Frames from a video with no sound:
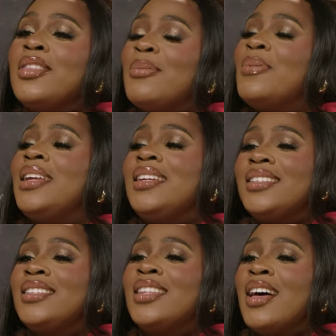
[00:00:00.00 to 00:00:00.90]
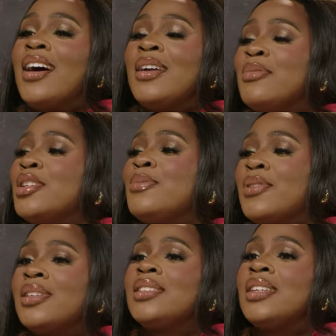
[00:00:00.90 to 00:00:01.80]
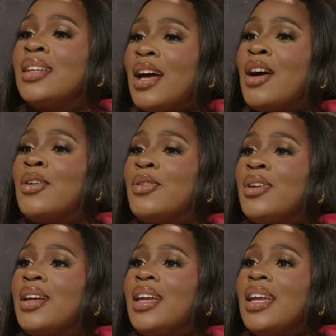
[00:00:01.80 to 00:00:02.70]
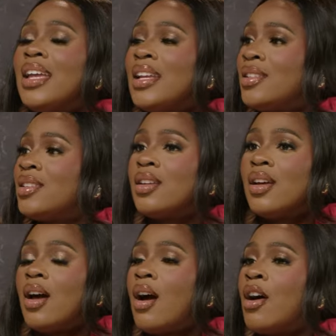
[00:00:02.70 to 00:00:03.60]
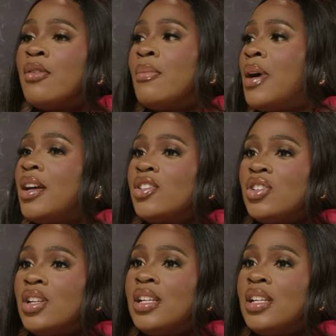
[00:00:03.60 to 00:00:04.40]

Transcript: the peace that I'm experiencing now is unmatched.